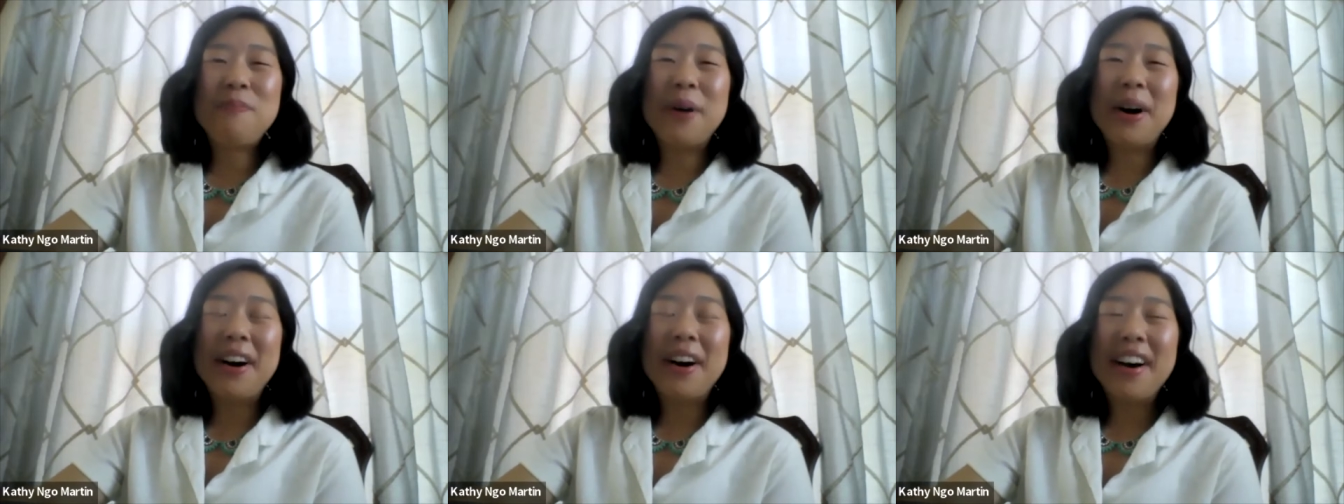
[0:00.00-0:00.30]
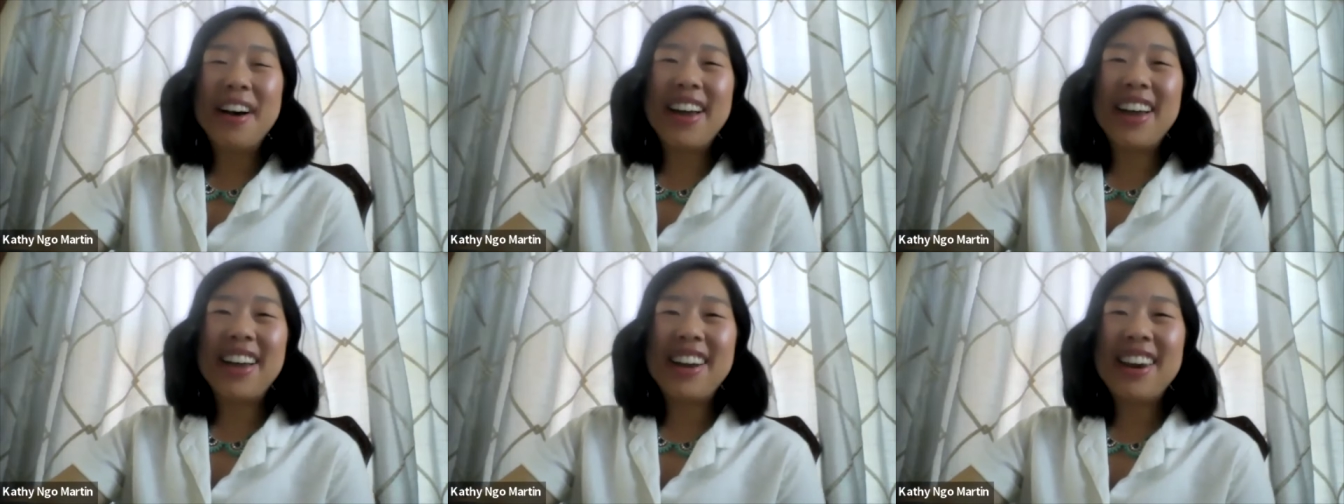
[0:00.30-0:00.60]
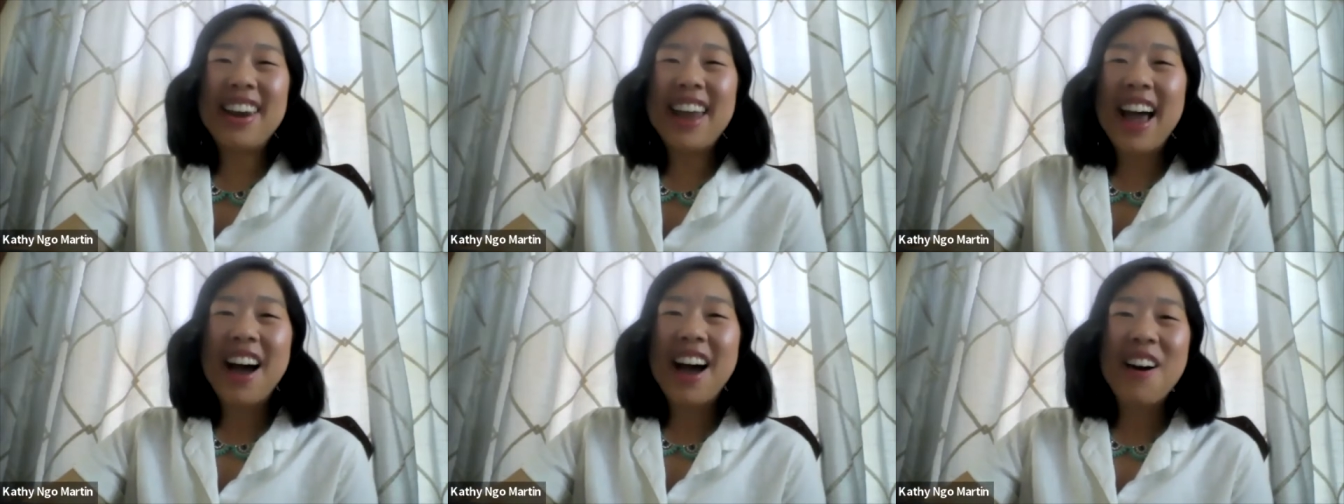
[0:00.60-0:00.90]
But
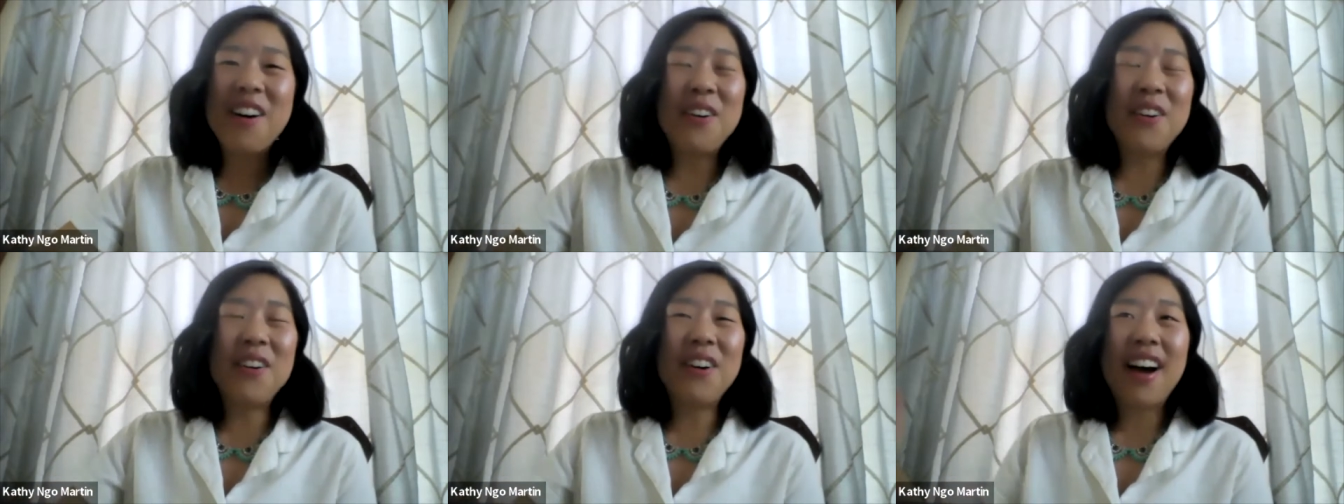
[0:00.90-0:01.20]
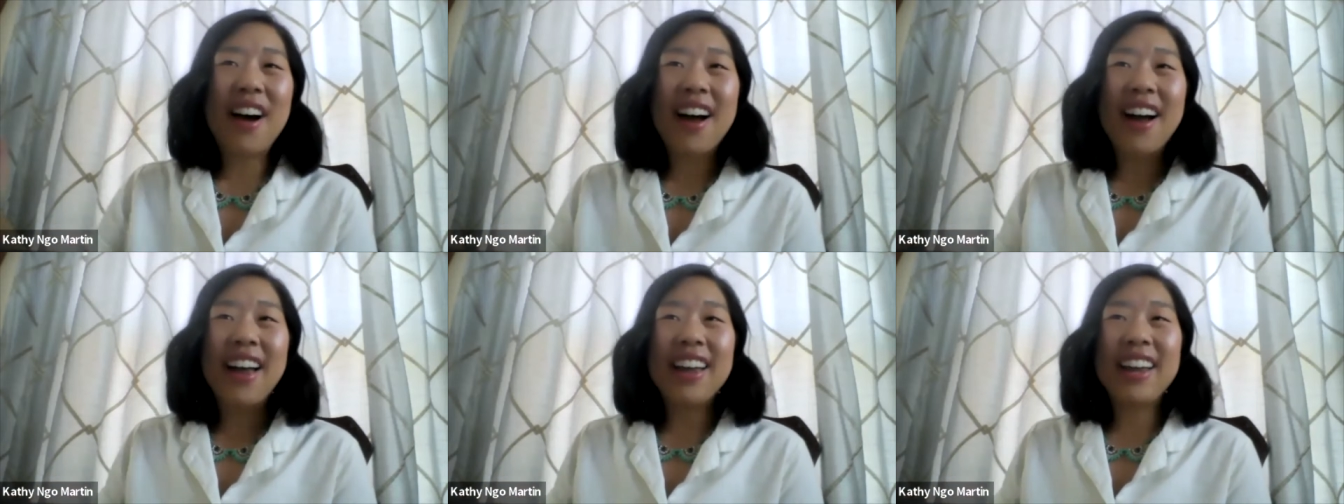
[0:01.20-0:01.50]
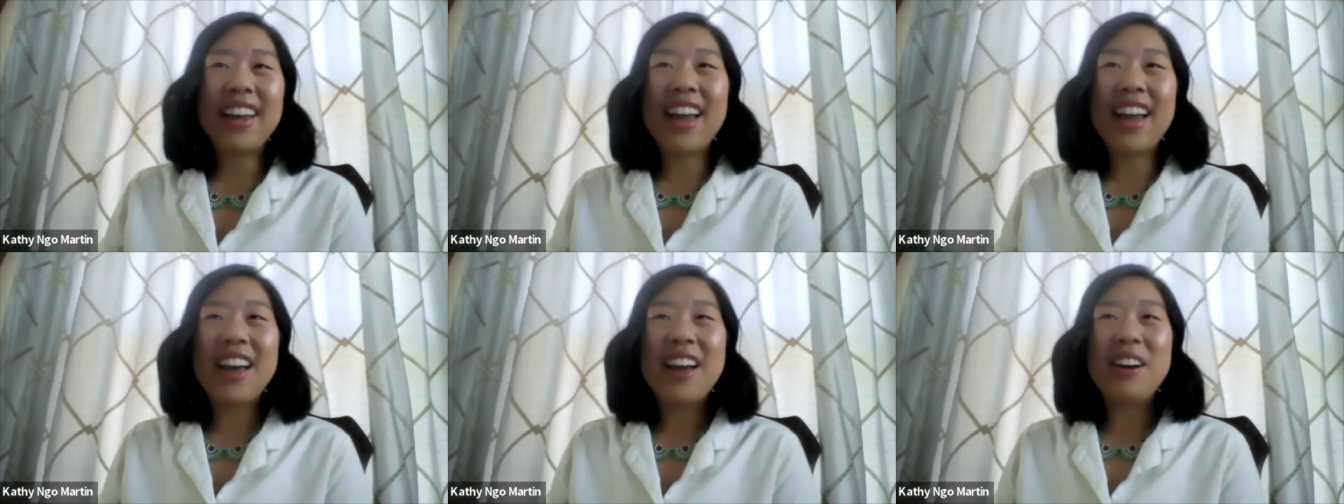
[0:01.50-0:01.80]
now
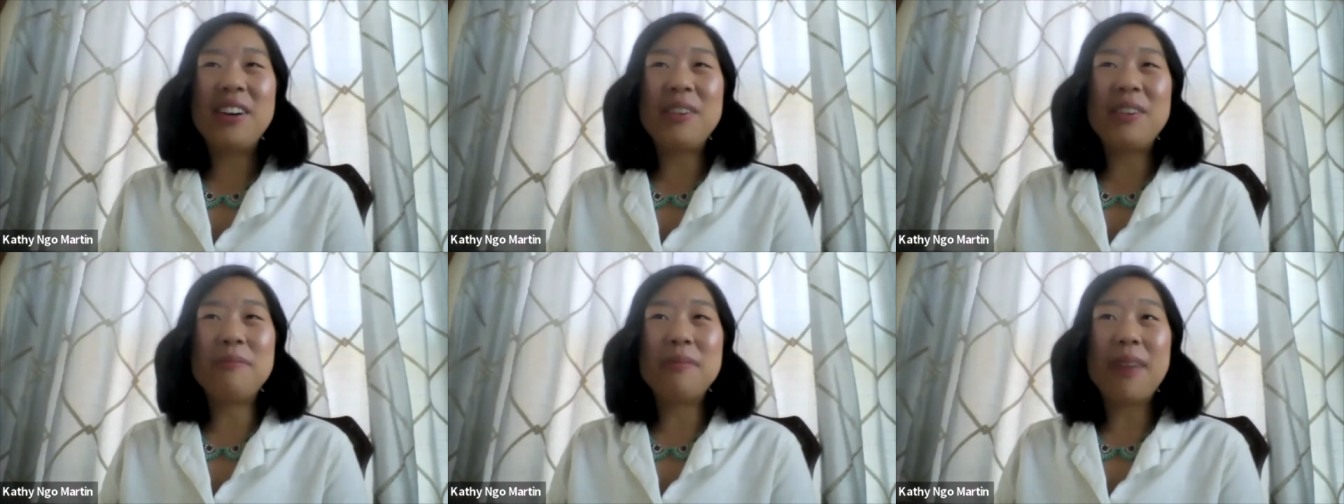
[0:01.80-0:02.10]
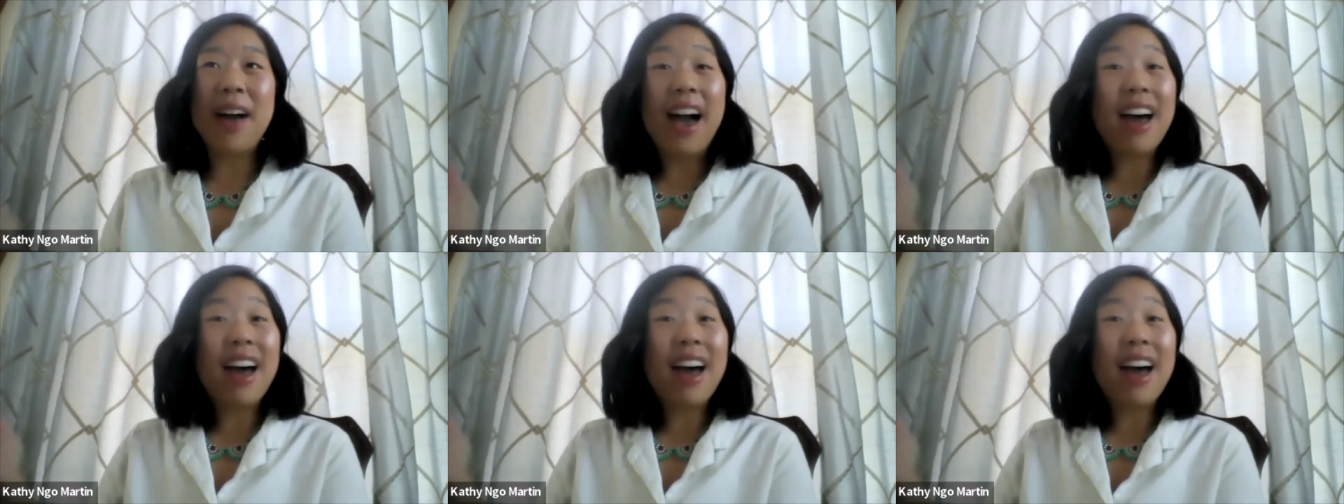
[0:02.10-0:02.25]
I am